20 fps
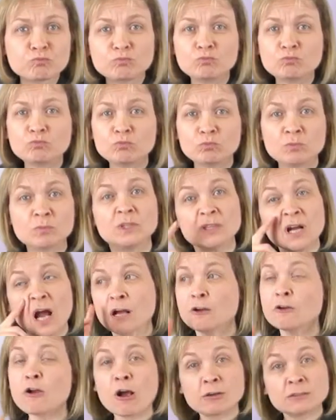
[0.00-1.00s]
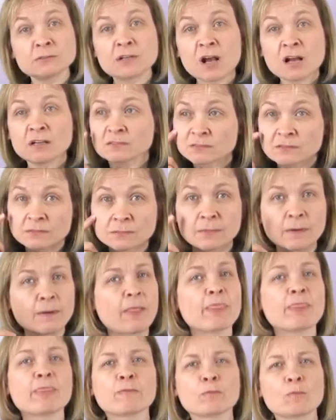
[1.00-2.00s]
and contact us through our
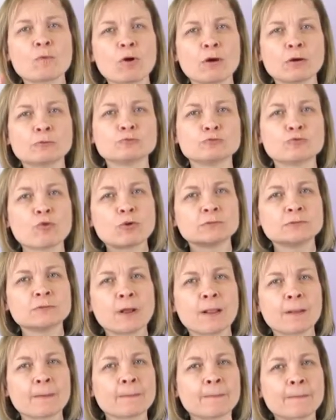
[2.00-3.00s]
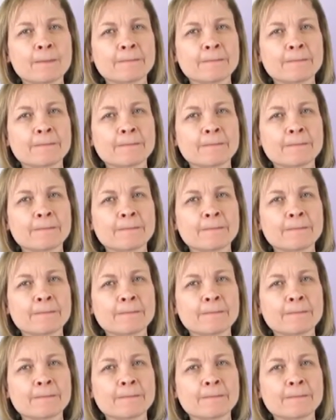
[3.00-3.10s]
social media channels.